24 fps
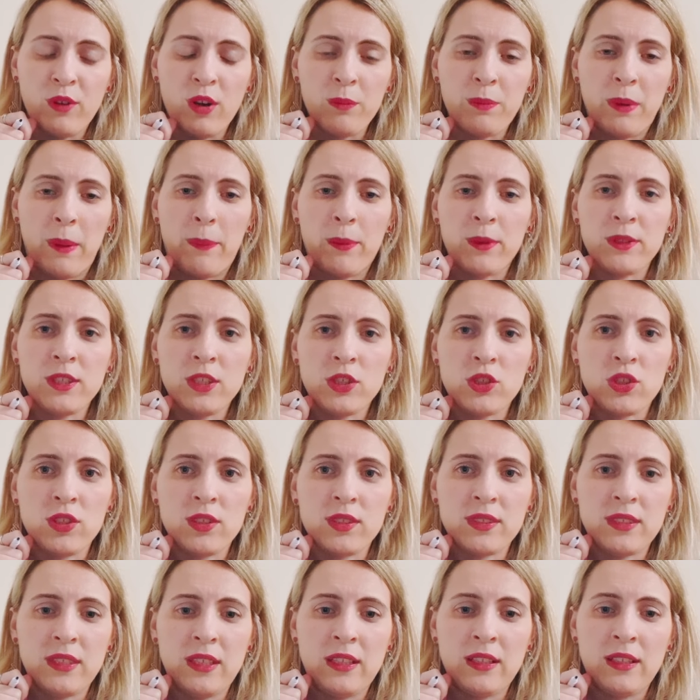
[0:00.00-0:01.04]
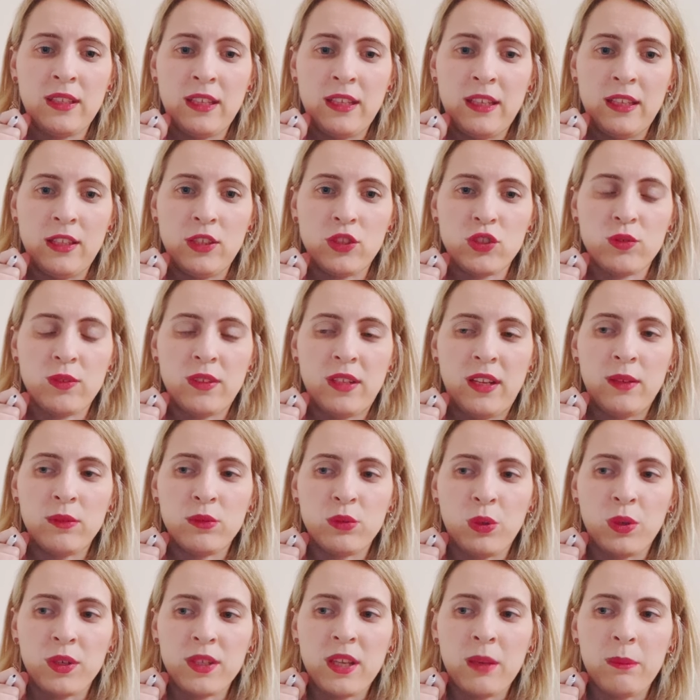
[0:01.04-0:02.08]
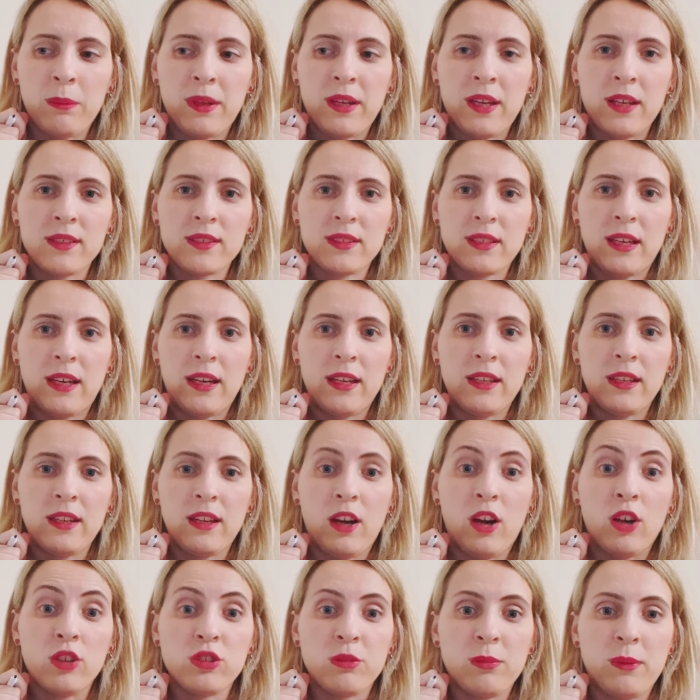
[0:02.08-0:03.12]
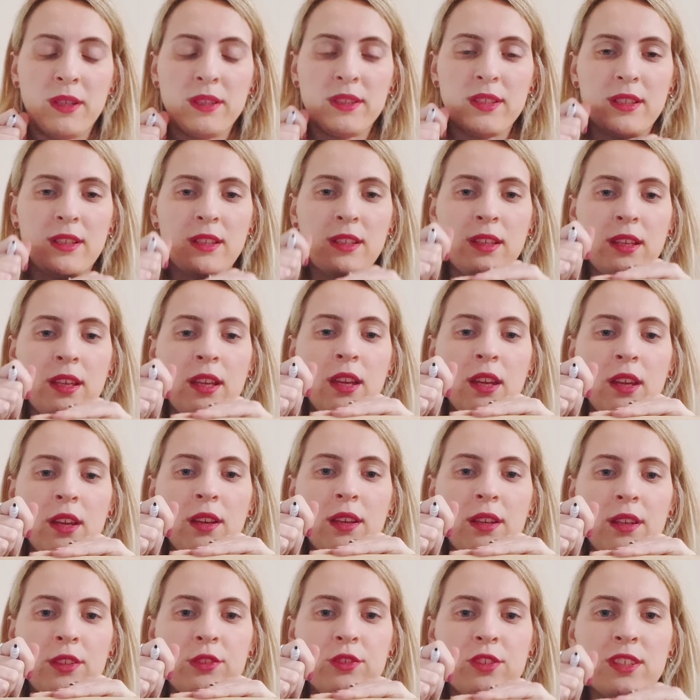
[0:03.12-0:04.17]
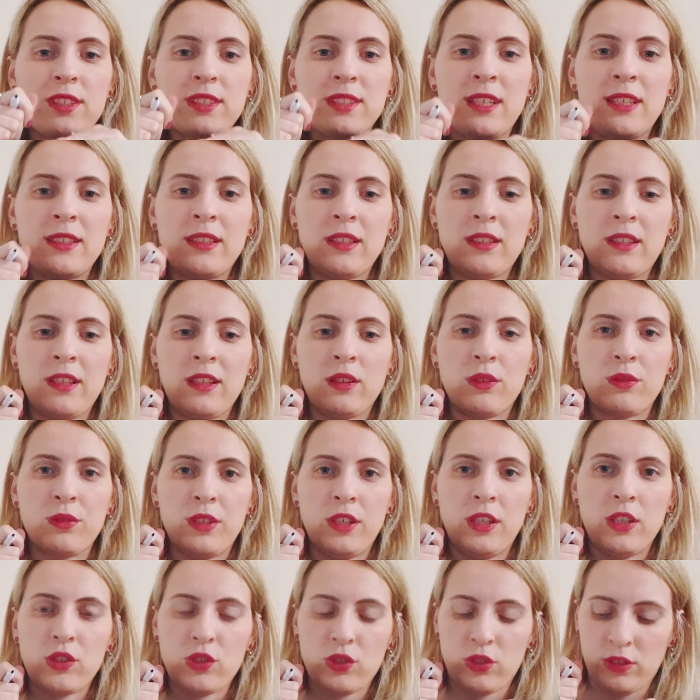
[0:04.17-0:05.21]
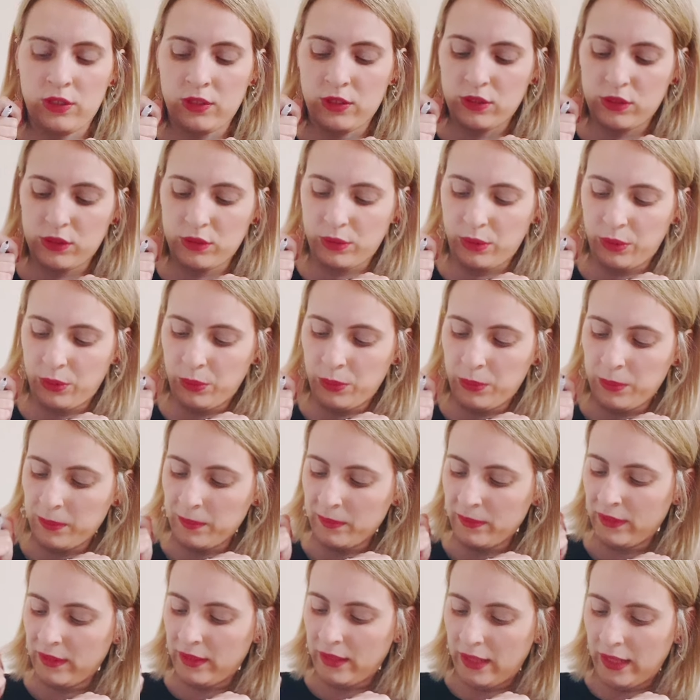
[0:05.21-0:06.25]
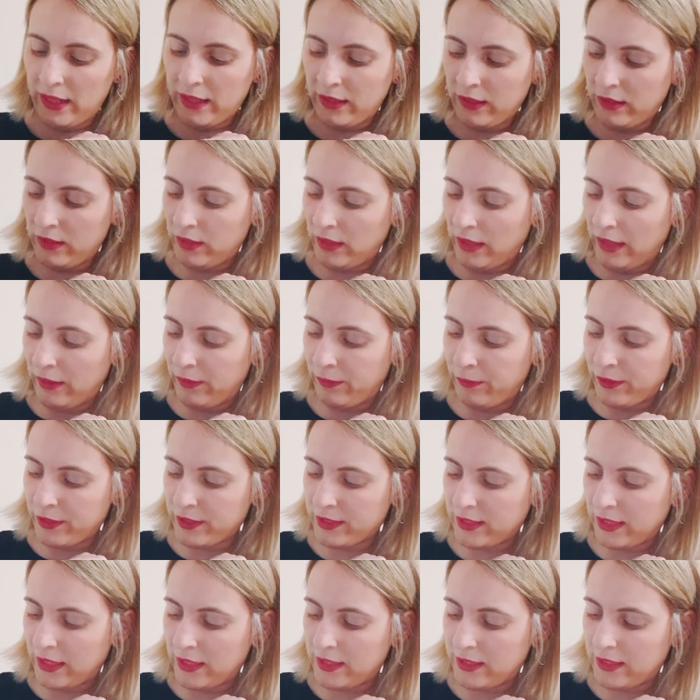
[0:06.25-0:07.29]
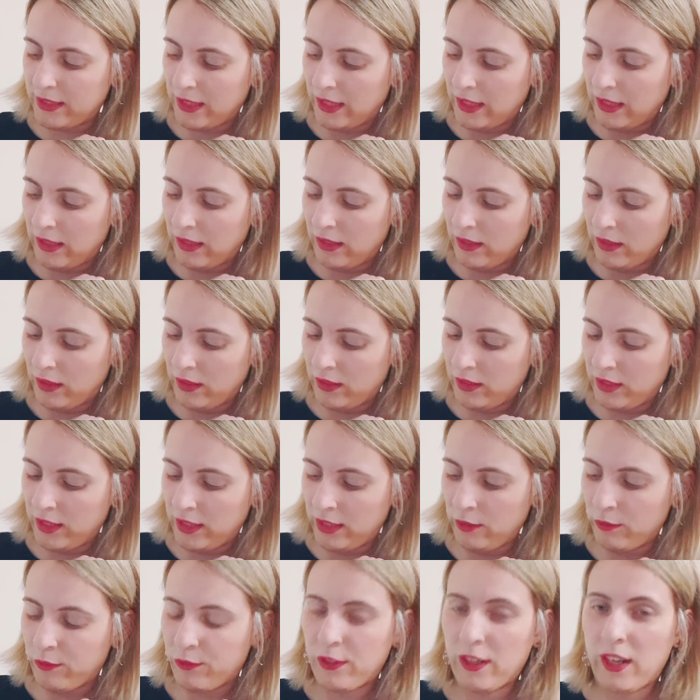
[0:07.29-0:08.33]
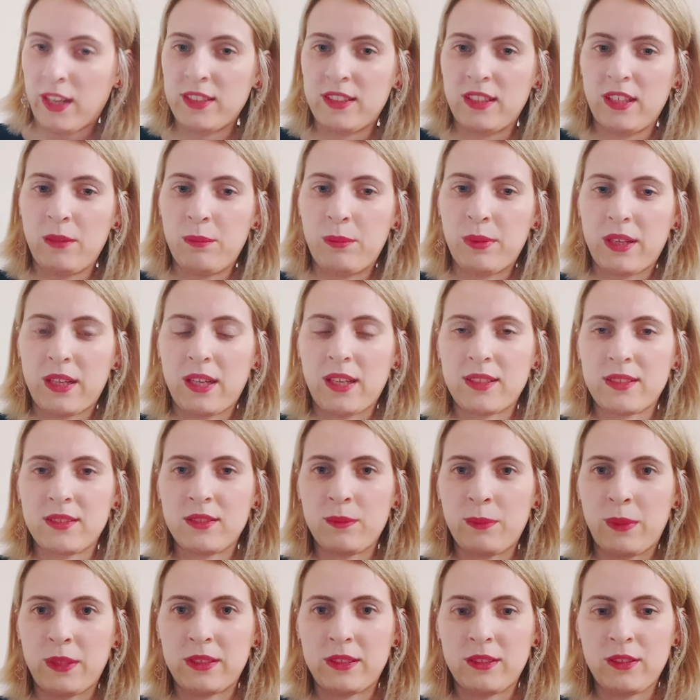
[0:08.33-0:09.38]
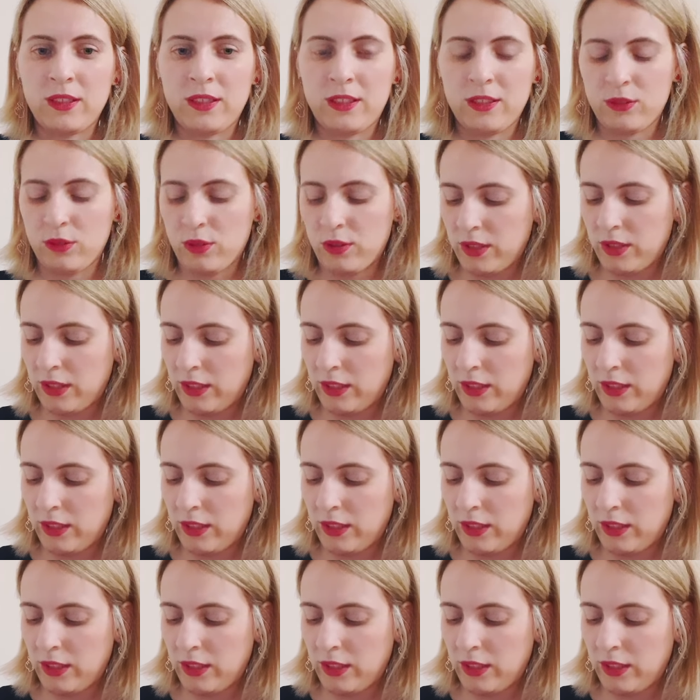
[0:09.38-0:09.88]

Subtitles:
prepositions in English when I'm talking, because I automatically translate it in Croatian. So I first I say in Friday, but it is not